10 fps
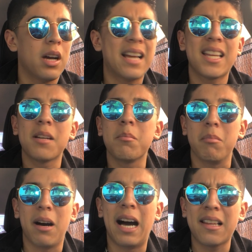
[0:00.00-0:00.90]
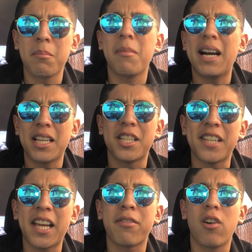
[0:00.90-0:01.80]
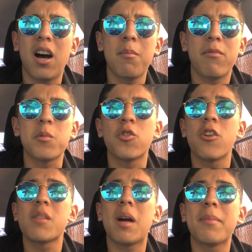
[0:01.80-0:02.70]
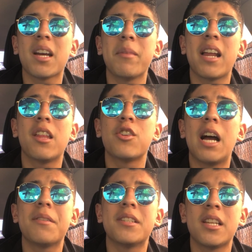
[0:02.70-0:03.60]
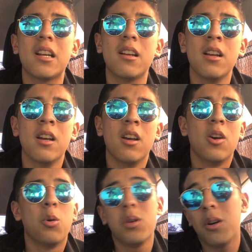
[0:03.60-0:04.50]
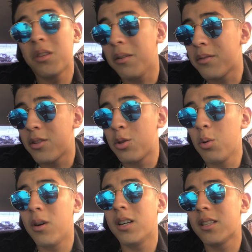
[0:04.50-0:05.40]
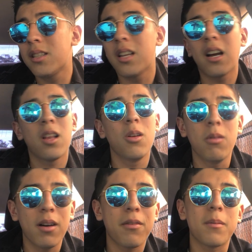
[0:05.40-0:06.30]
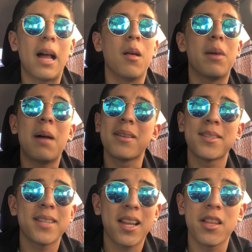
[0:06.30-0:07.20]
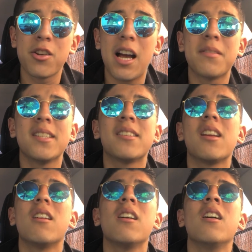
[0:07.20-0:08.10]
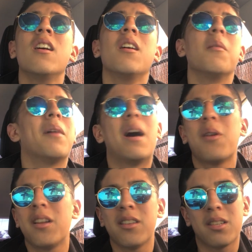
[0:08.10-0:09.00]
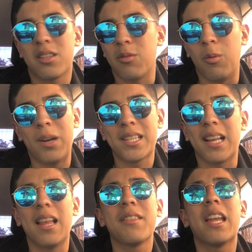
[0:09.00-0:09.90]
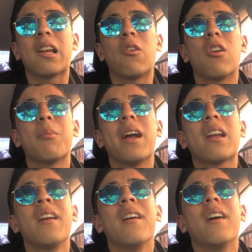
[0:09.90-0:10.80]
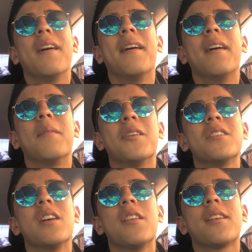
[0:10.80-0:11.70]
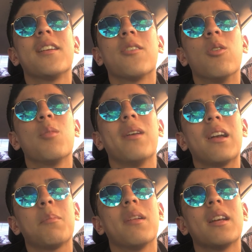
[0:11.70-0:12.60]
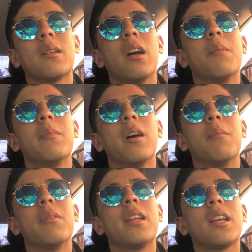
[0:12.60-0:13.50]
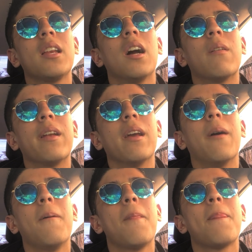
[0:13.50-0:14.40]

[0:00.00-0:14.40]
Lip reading: I think Jake Fromm from Georgia might be coming out of the draft this year. Who knows if Tua Tagovailoa from Alabama comes out of the draft this year? Well, I wouldn't risk a left-handed quarterback. There's another good quarterback, but I'm blanking out right now.